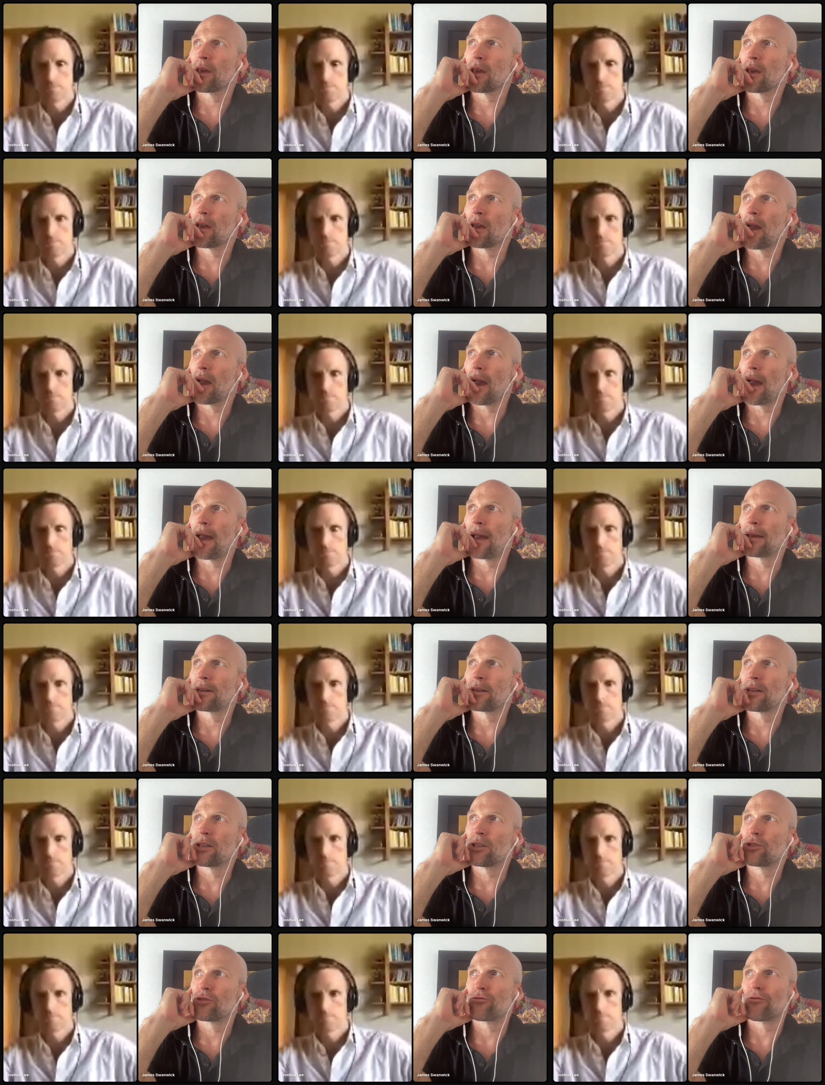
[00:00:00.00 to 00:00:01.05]
Speaker 1: the
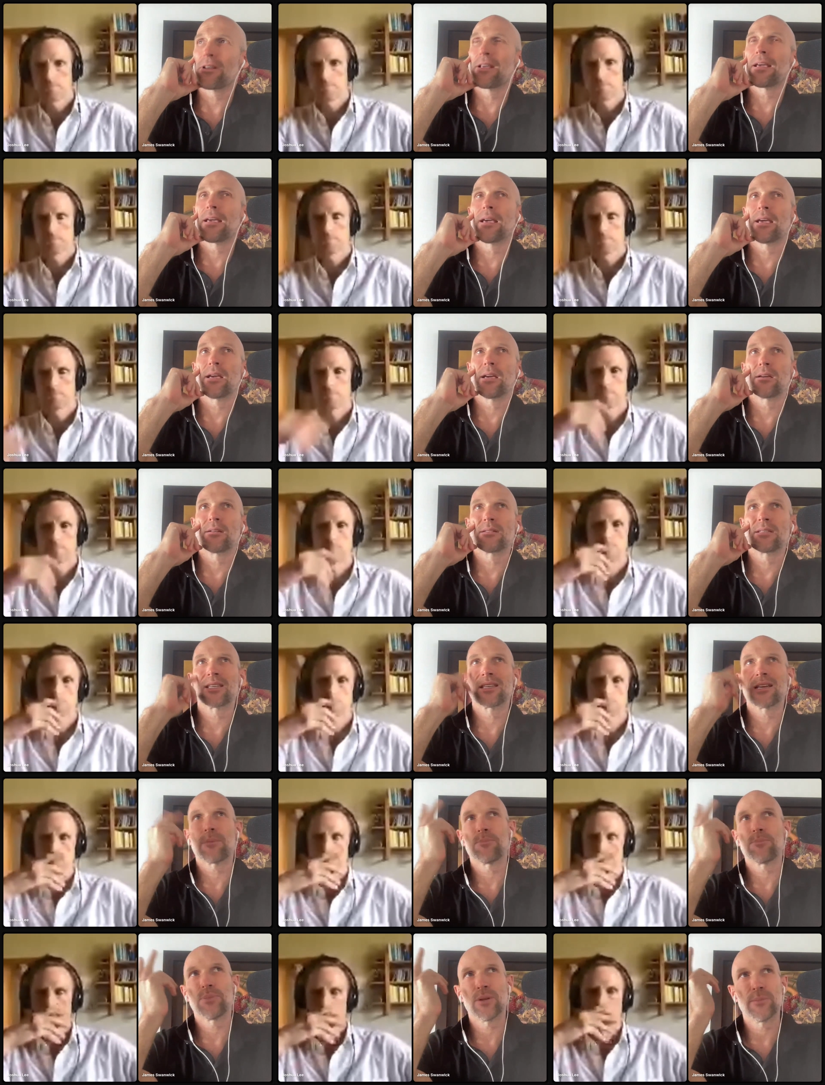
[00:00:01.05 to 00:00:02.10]
anti-drinking
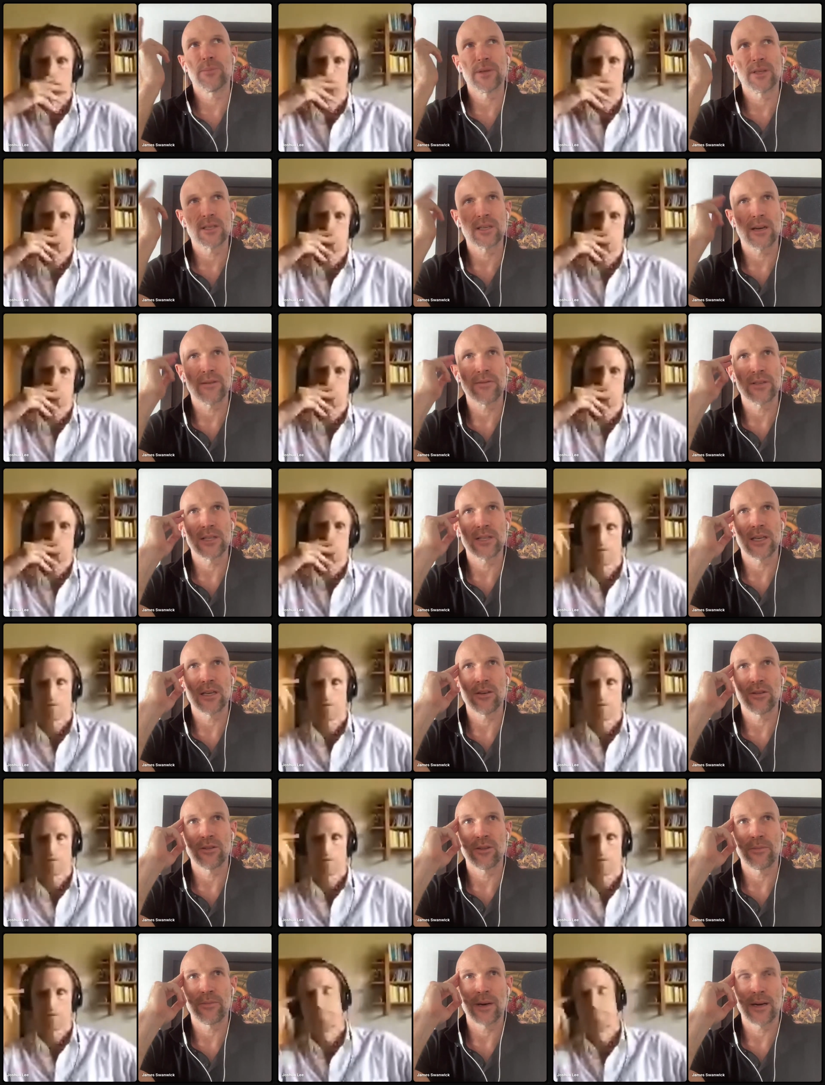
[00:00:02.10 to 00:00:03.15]
supplements I've
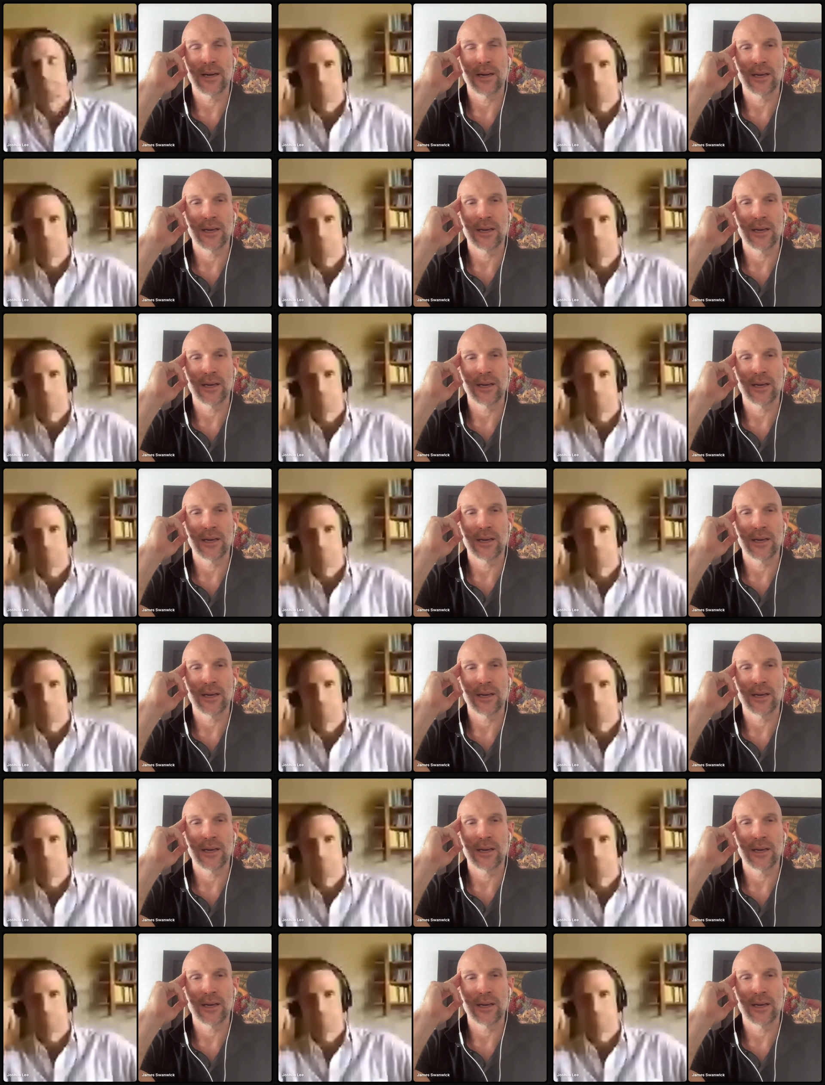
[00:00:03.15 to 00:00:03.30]
seen on the